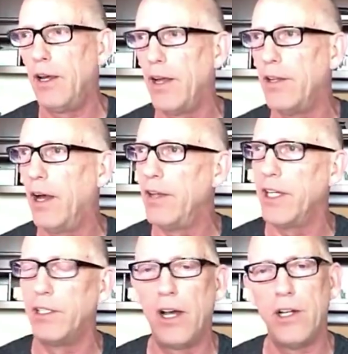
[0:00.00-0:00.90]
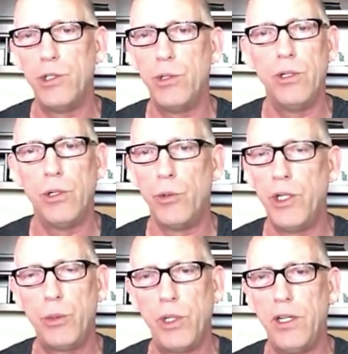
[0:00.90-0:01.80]
I think Don Jr.
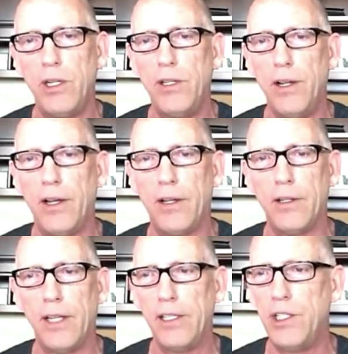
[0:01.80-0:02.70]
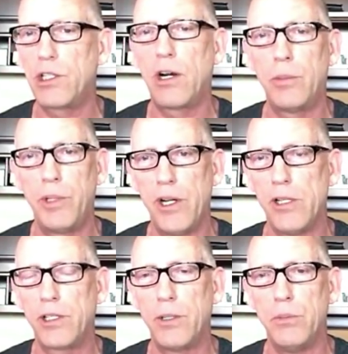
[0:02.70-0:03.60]
retweeted at least Carpe
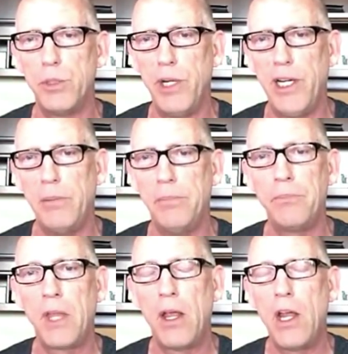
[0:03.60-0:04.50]
Donctum's meme.